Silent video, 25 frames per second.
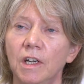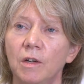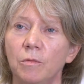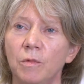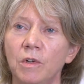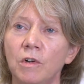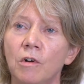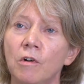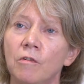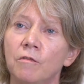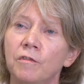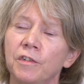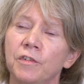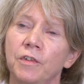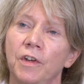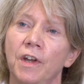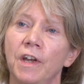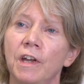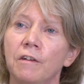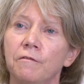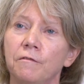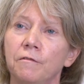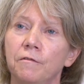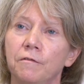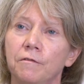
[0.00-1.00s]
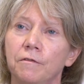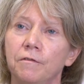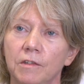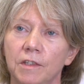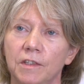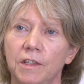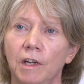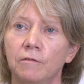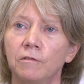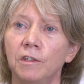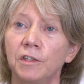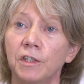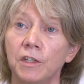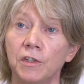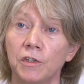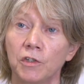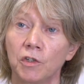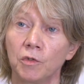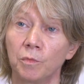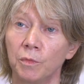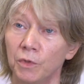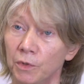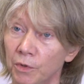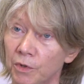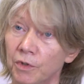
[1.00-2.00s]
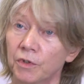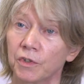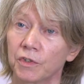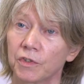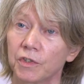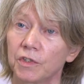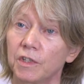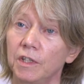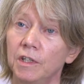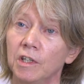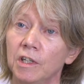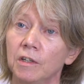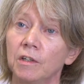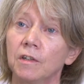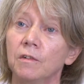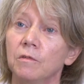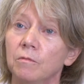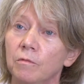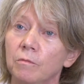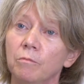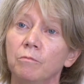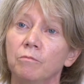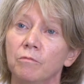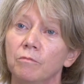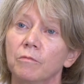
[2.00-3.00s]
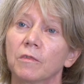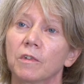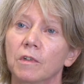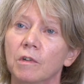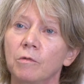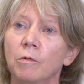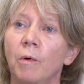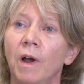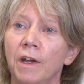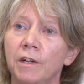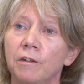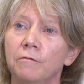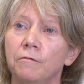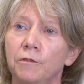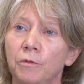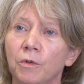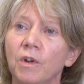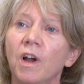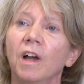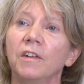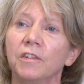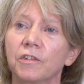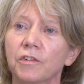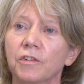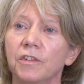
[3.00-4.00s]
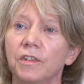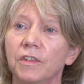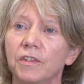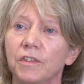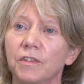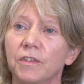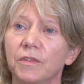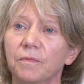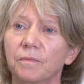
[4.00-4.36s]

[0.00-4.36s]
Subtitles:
We also have several distributors in quite a few countries.